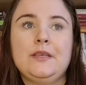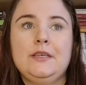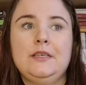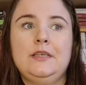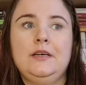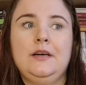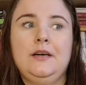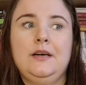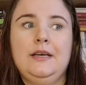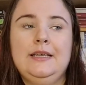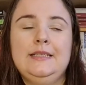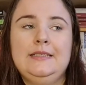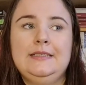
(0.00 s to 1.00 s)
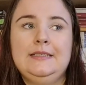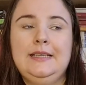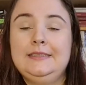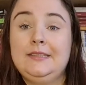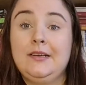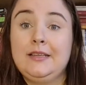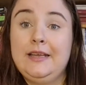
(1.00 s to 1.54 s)
Uh, and they
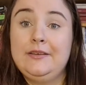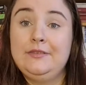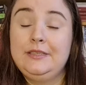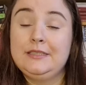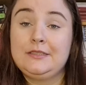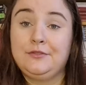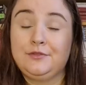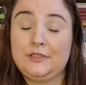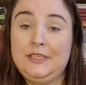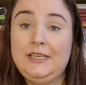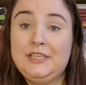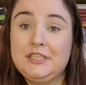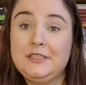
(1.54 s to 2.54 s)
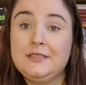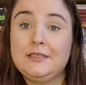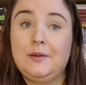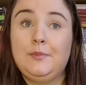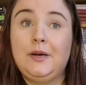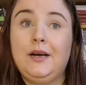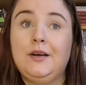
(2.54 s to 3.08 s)
start having these conversations
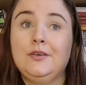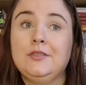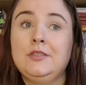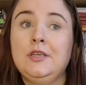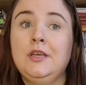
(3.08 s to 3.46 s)
about